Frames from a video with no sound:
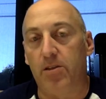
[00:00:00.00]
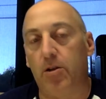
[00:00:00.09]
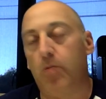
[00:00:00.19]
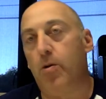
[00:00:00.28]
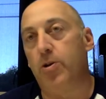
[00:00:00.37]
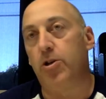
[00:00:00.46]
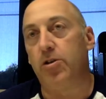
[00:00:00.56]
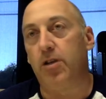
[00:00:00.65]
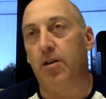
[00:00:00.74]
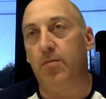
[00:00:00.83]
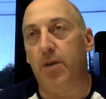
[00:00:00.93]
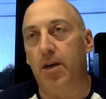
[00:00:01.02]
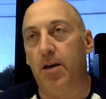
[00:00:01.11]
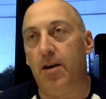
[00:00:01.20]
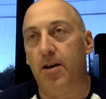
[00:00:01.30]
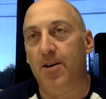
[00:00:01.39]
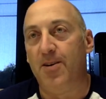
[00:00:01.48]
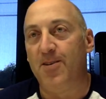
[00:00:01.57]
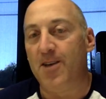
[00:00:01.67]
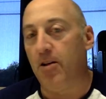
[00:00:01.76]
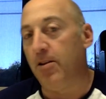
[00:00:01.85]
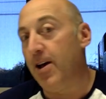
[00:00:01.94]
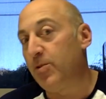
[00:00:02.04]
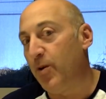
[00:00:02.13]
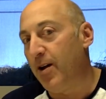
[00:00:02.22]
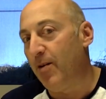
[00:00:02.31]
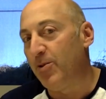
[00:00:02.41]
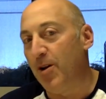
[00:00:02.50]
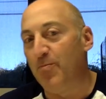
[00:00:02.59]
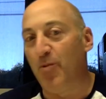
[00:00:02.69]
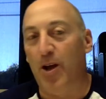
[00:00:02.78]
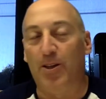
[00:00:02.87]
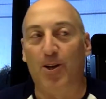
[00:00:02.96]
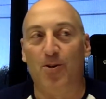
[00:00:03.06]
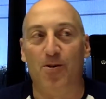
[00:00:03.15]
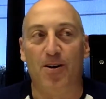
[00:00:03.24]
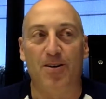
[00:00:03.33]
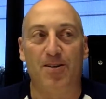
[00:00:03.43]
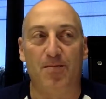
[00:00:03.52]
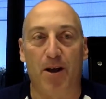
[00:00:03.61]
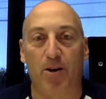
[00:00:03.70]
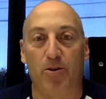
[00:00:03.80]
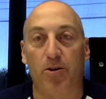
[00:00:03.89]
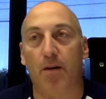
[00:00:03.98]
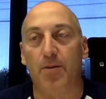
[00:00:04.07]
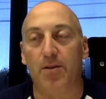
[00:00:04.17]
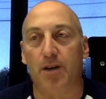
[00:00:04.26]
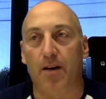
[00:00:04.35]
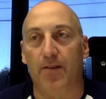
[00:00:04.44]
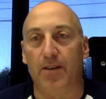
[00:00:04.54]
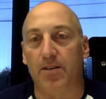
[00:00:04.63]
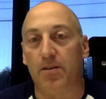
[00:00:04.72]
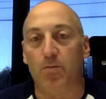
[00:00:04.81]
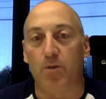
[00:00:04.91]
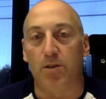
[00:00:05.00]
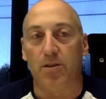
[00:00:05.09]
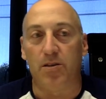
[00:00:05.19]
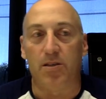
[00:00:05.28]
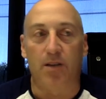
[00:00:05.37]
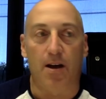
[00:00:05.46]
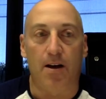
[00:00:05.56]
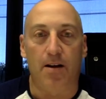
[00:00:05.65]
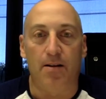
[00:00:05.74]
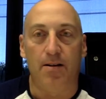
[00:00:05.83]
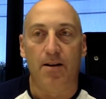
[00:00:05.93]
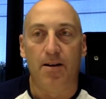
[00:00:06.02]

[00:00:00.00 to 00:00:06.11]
So the question is going to be, last week I was on Brandon Cooks, and Michael Thomas obviously was the stud.